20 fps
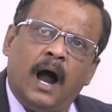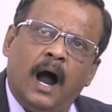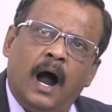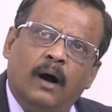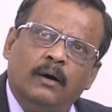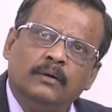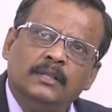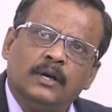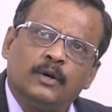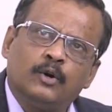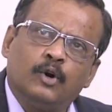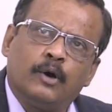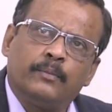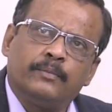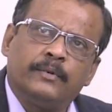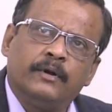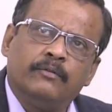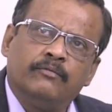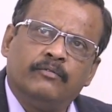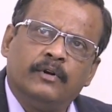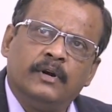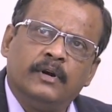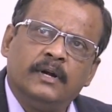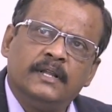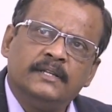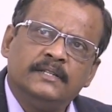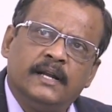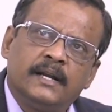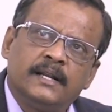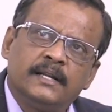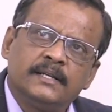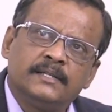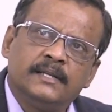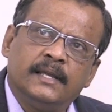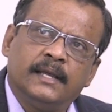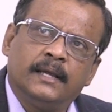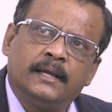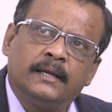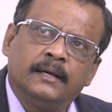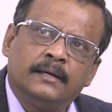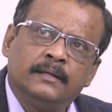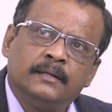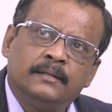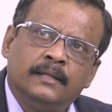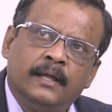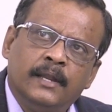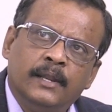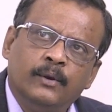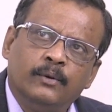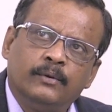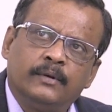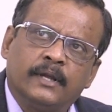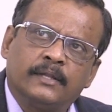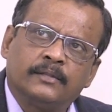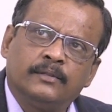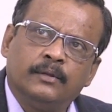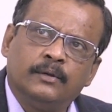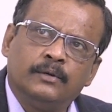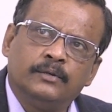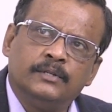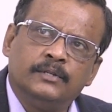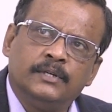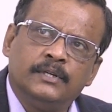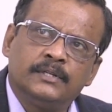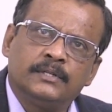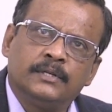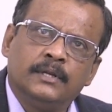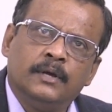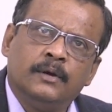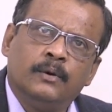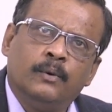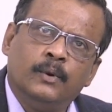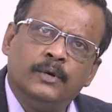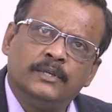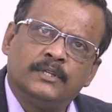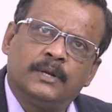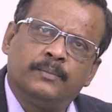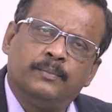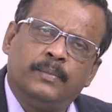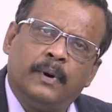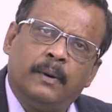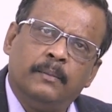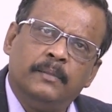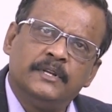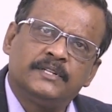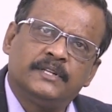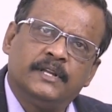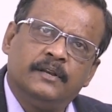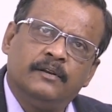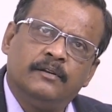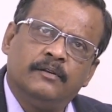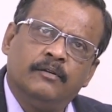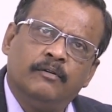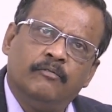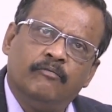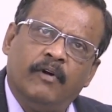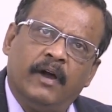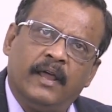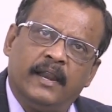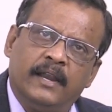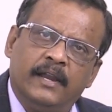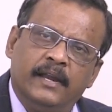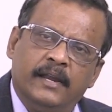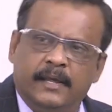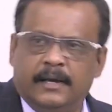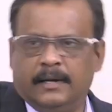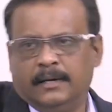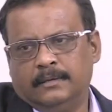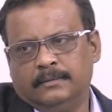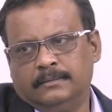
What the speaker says: how the corporate world is addressing the new technologies which are published in VARINDIA.